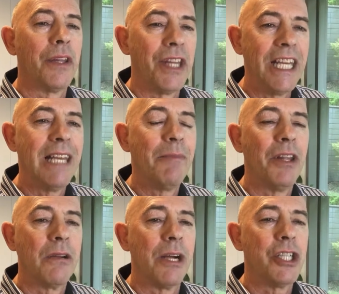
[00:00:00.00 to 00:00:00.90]
thinking about
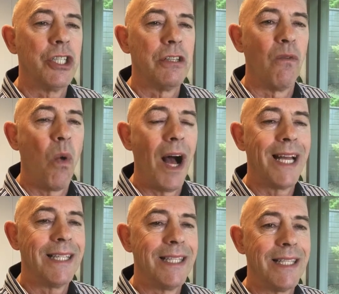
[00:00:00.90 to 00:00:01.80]
the question of
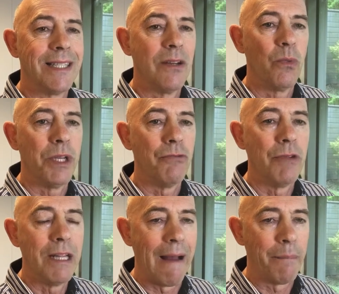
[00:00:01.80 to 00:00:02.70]
why it is that we
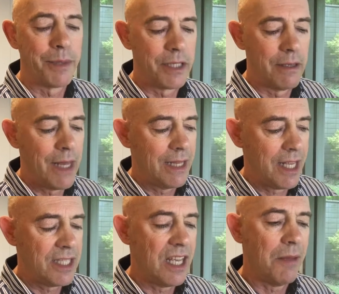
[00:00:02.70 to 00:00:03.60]
relapse,
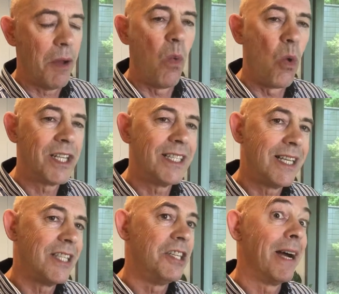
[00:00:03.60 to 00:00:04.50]
let's think about what
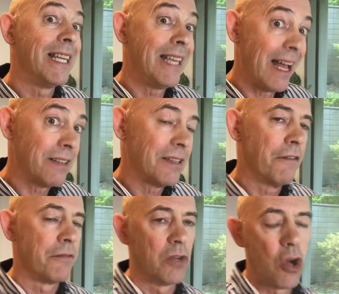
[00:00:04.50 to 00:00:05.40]
it is you might get
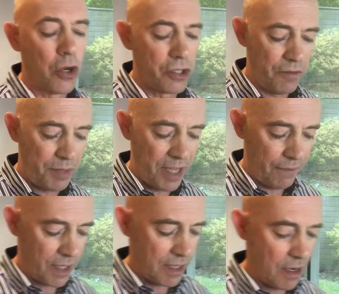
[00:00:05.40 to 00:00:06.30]
from cognitive
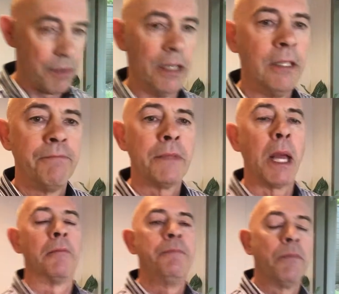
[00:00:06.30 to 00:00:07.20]
behavior therapy.
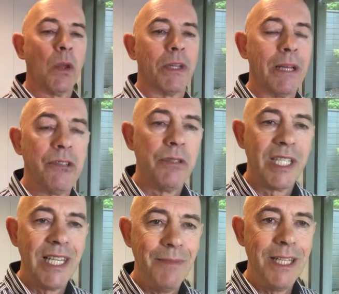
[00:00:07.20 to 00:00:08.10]
Now, when I'm doing
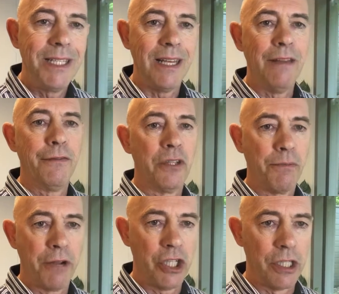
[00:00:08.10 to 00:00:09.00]
CBT for
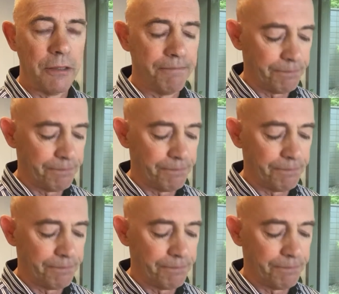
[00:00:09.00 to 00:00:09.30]
depression,